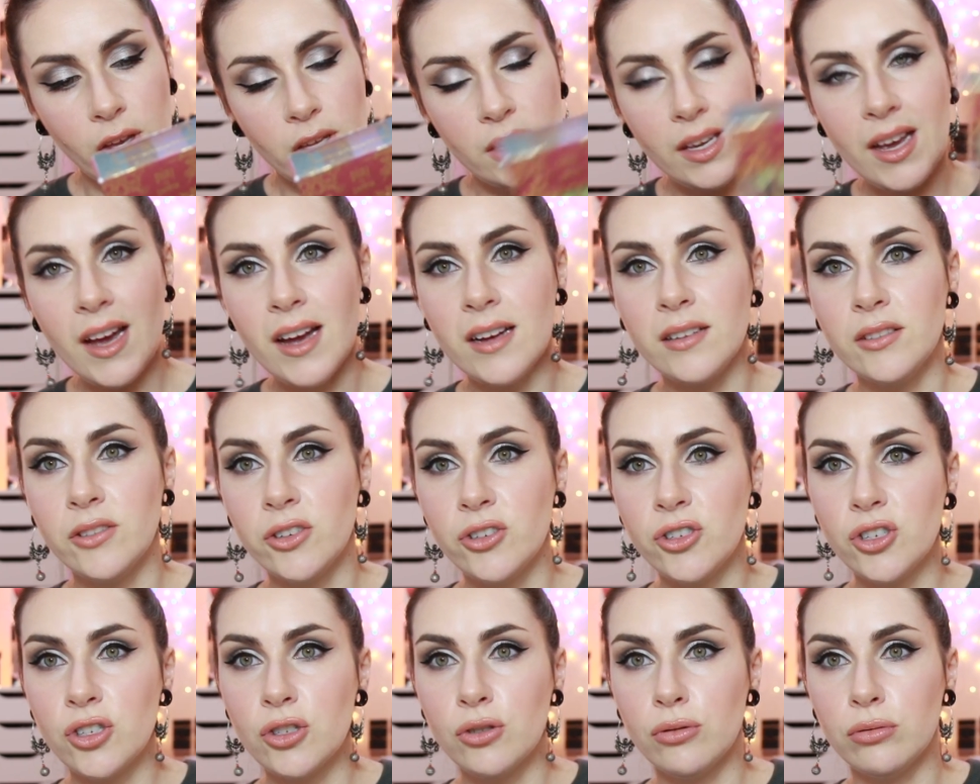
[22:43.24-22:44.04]
yeah,
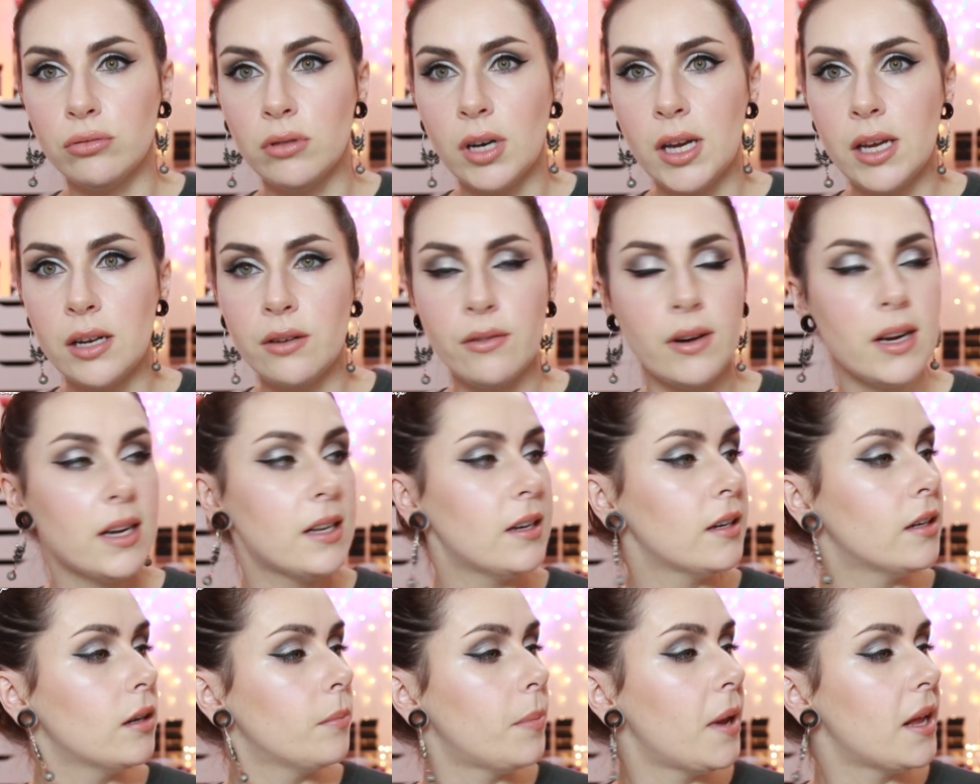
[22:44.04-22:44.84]
they're just great
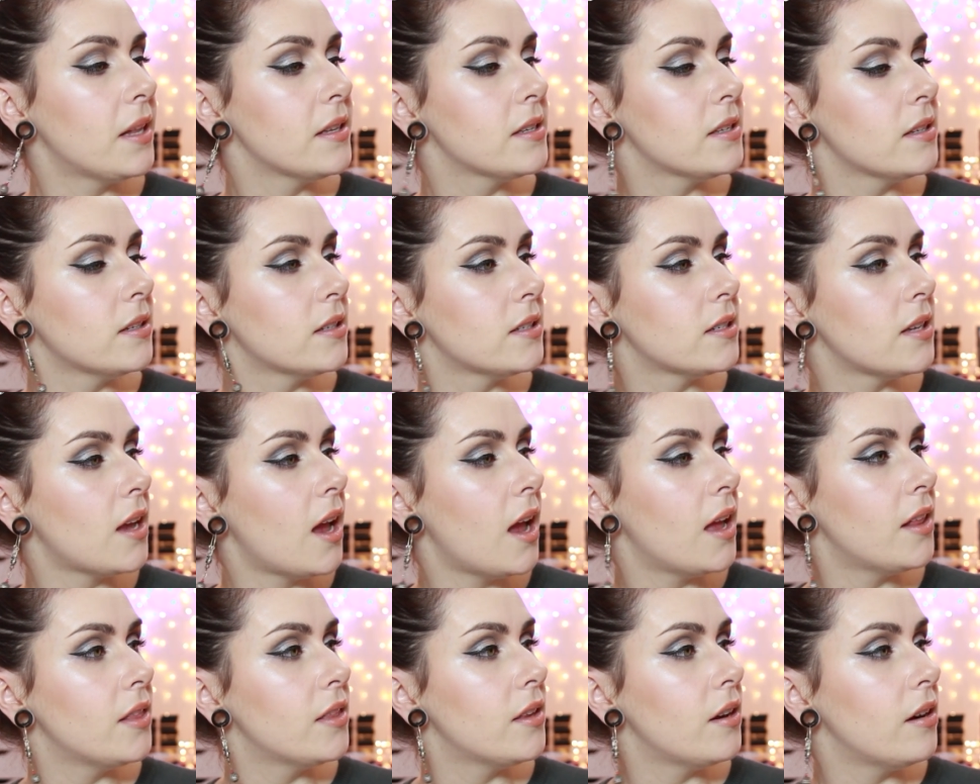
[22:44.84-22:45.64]
great little pencils,
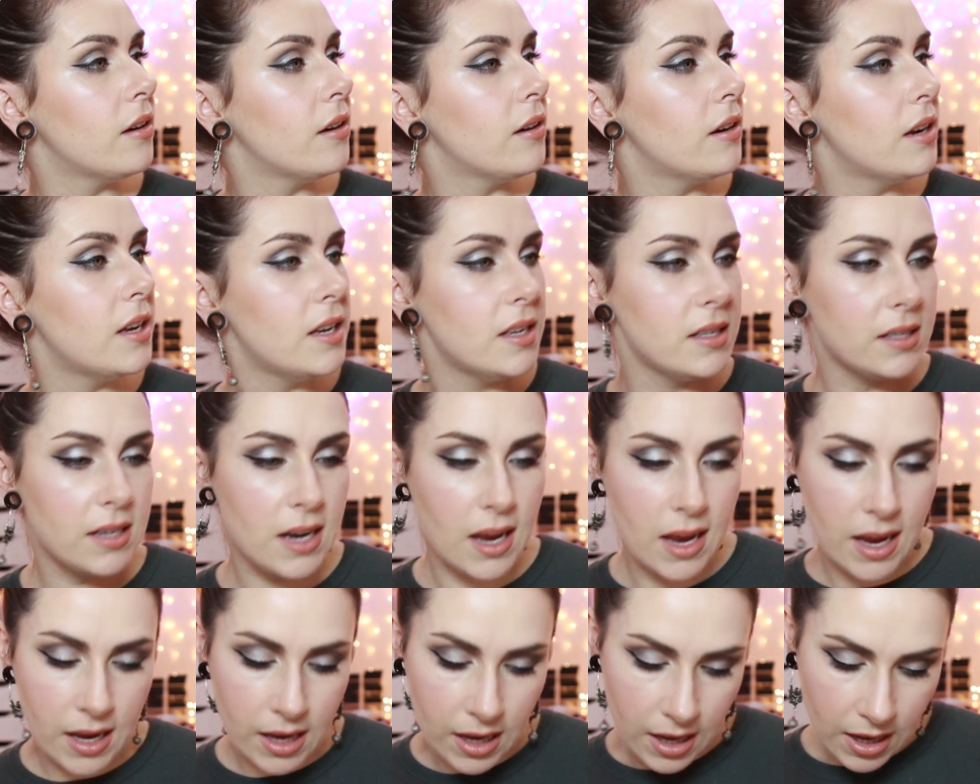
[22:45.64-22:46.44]
and there is
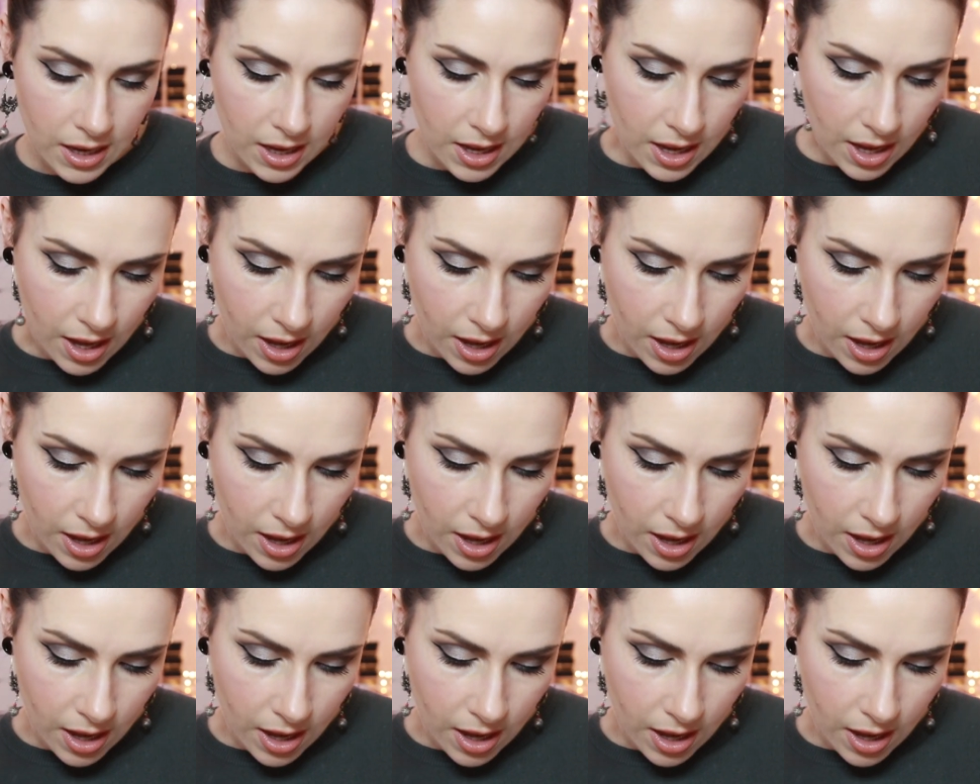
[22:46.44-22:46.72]
like